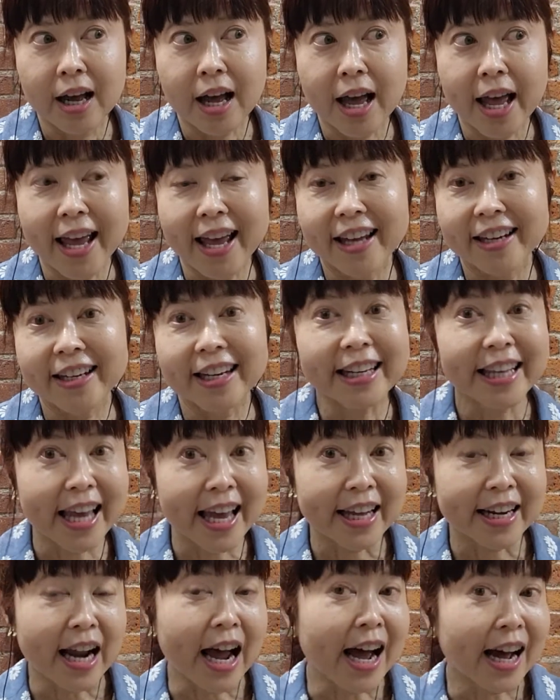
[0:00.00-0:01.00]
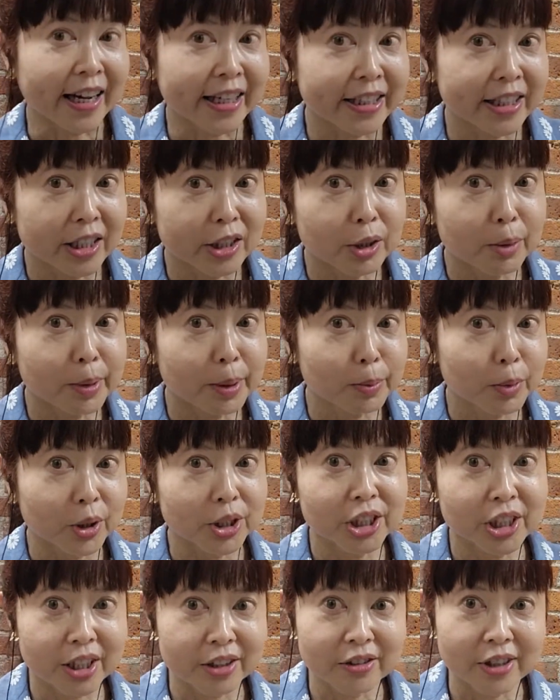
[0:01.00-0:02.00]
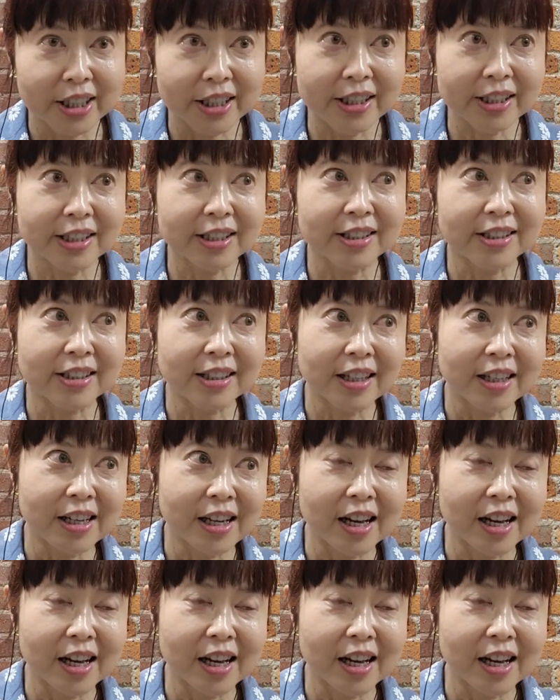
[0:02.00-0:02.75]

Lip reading: And again, I tend to be more generous